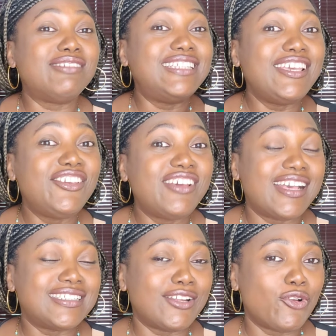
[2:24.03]
I will take you
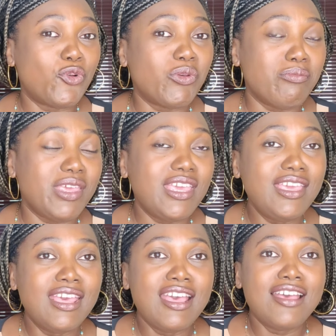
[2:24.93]
guys along with me.